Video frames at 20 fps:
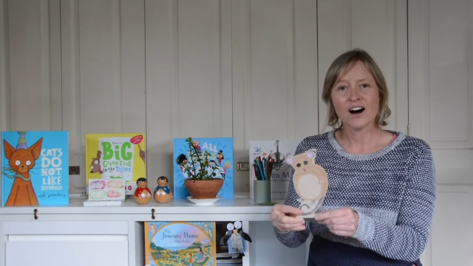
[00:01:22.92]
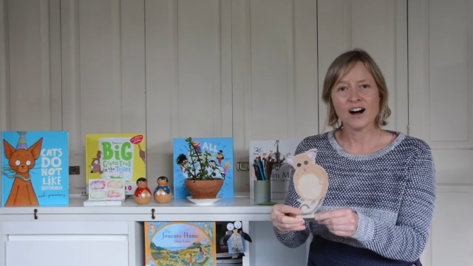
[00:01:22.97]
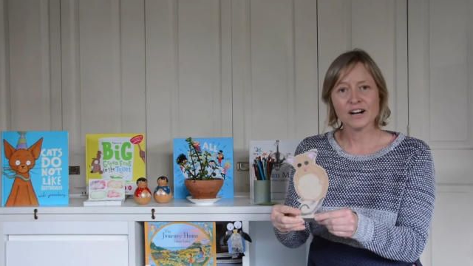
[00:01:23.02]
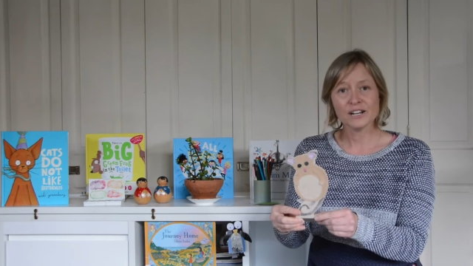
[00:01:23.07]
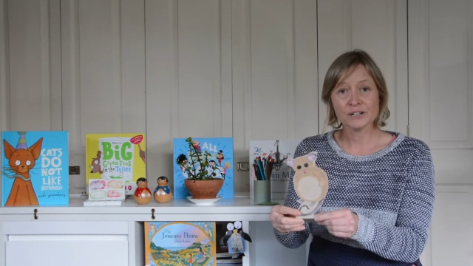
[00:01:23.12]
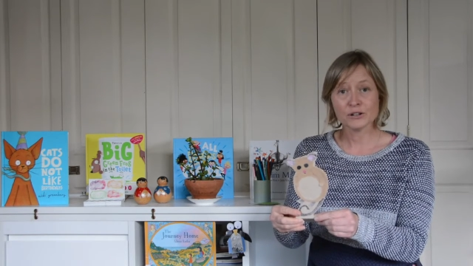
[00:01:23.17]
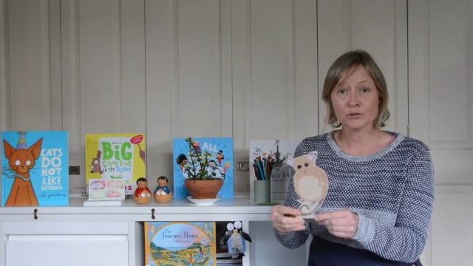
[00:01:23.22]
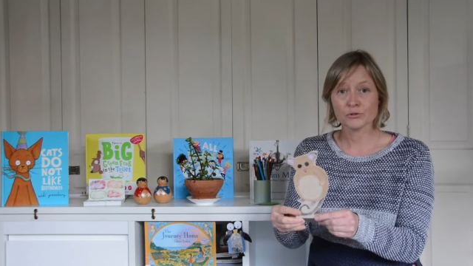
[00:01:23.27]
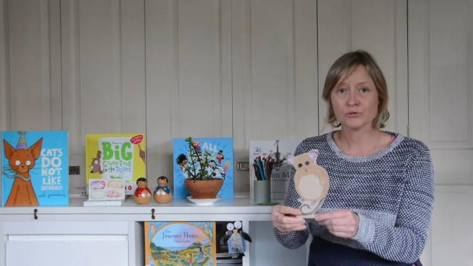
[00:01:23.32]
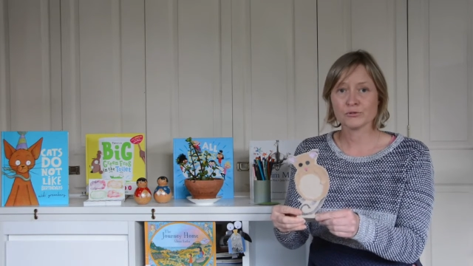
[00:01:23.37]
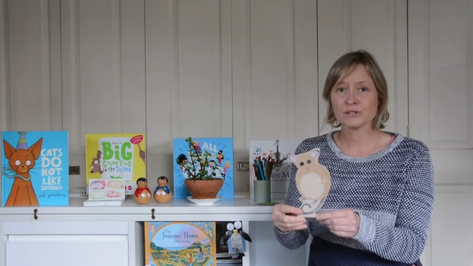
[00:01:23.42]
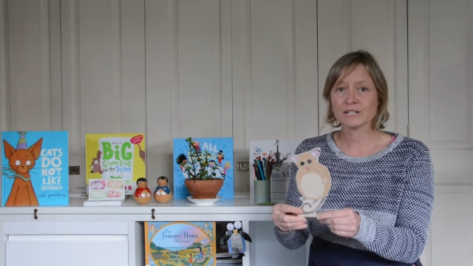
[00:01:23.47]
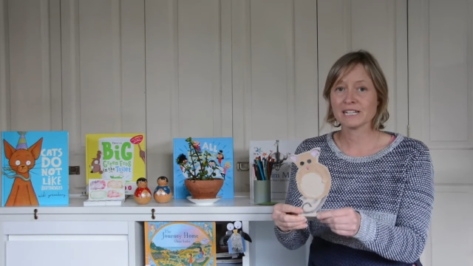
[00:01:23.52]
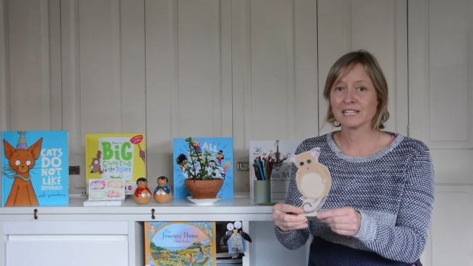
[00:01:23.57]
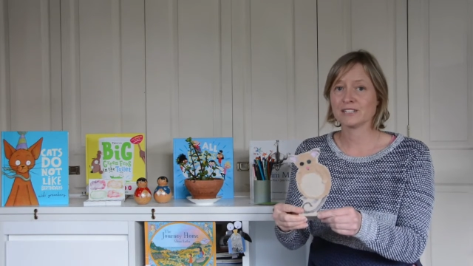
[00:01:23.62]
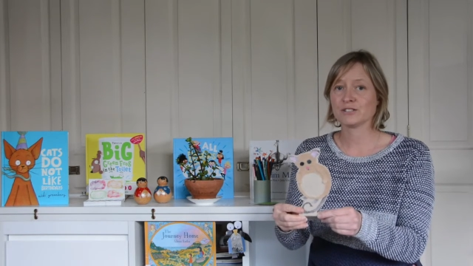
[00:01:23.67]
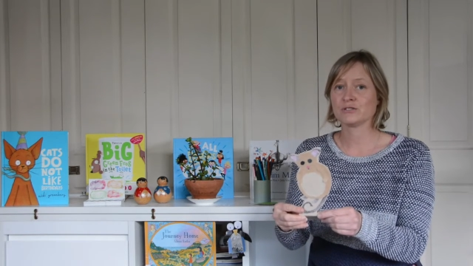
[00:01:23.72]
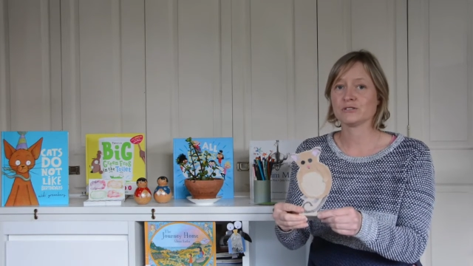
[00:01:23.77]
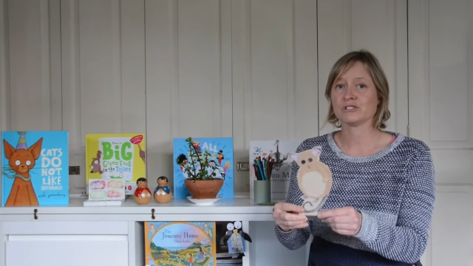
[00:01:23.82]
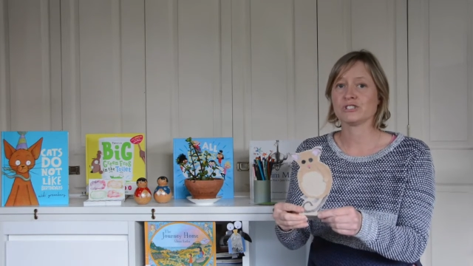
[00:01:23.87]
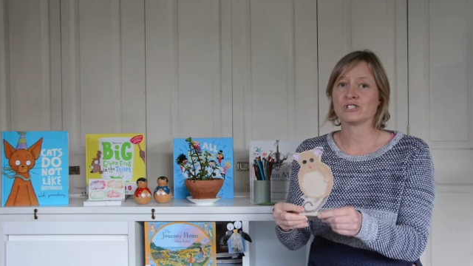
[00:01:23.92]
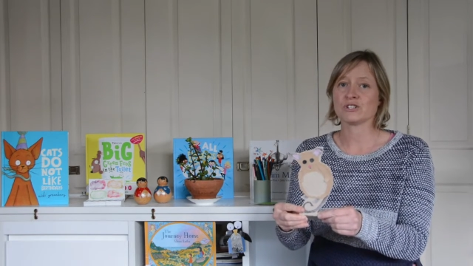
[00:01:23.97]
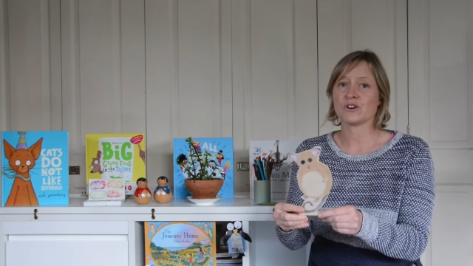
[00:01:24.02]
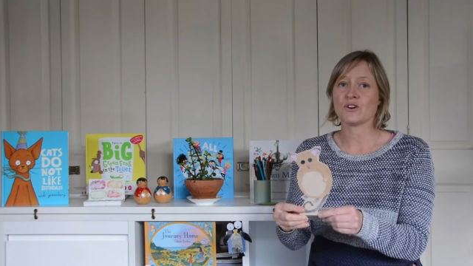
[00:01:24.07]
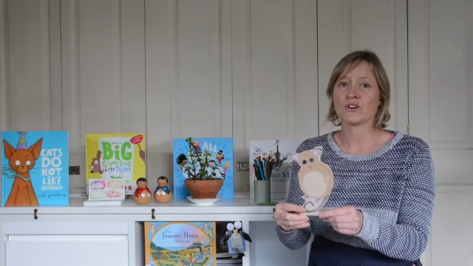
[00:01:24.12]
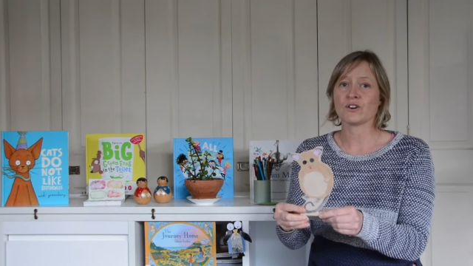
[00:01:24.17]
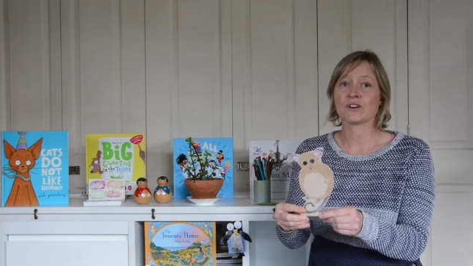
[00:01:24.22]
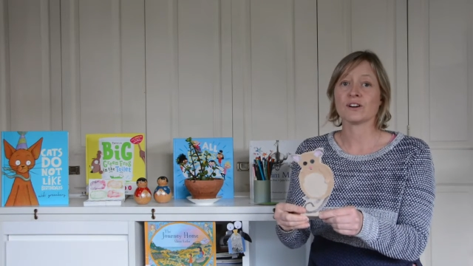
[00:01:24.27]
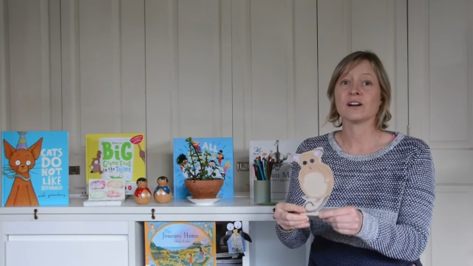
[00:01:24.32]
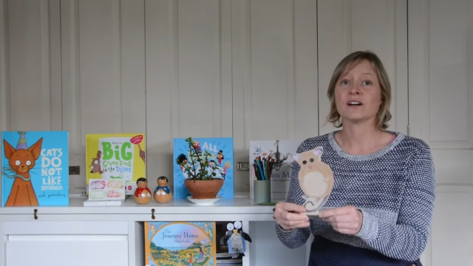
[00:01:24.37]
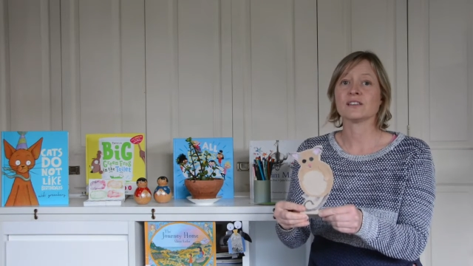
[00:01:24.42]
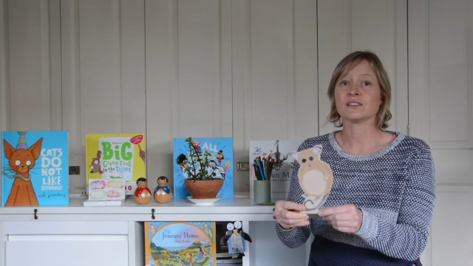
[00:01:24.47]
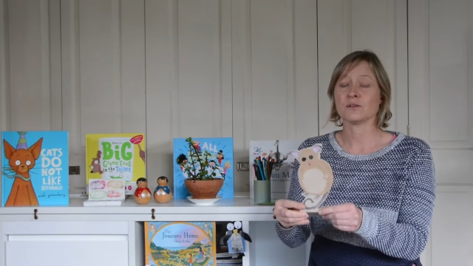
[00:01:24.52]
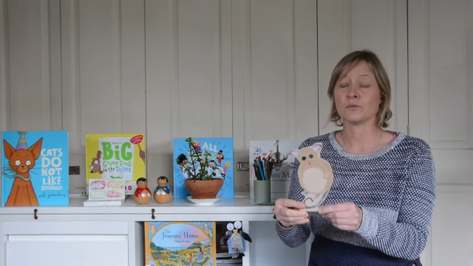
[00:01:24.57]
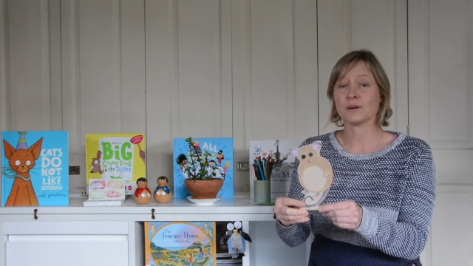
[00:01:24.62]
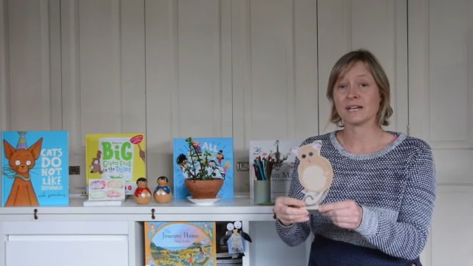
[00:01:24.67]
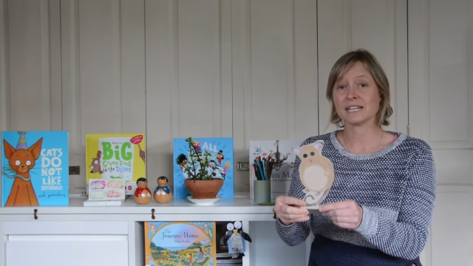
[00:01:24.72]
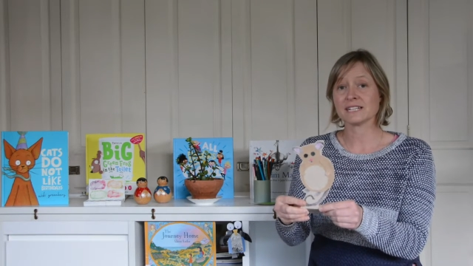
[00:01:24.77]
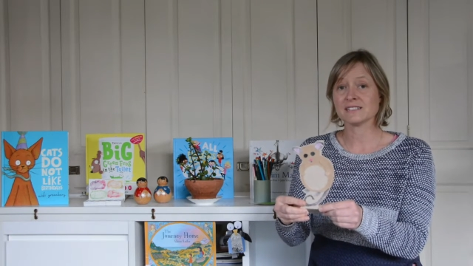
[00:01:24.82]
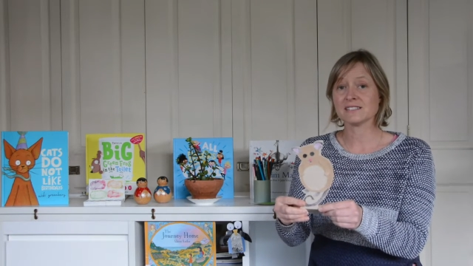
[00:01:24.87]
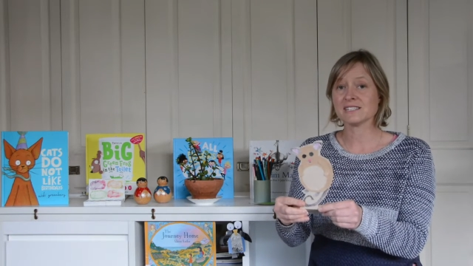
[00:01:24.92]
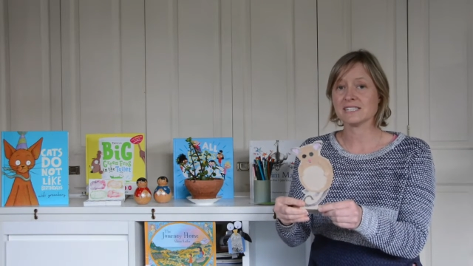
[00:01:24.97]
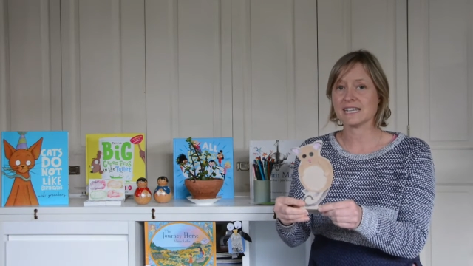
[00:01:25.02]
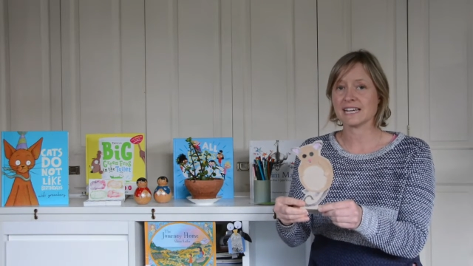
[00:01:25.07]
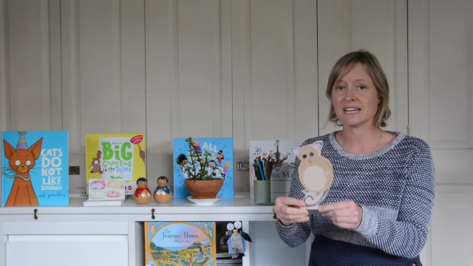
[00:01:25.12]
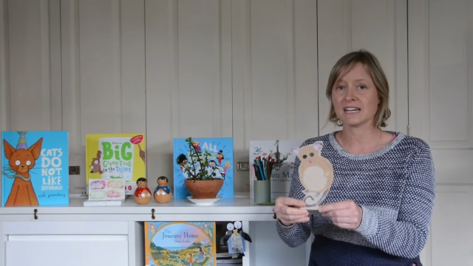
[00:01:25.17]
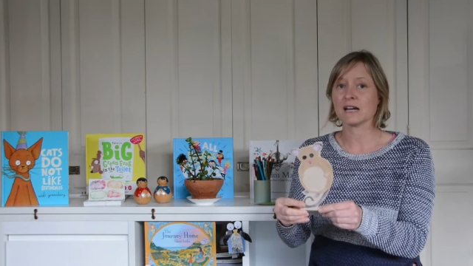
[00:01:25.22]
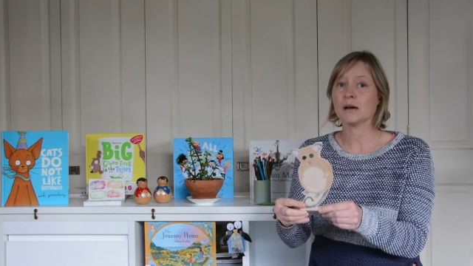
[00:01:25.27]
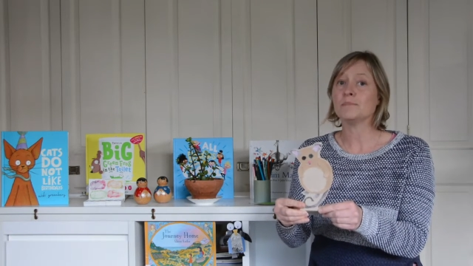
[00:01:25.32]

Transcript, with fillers: I know a really good song that we can sing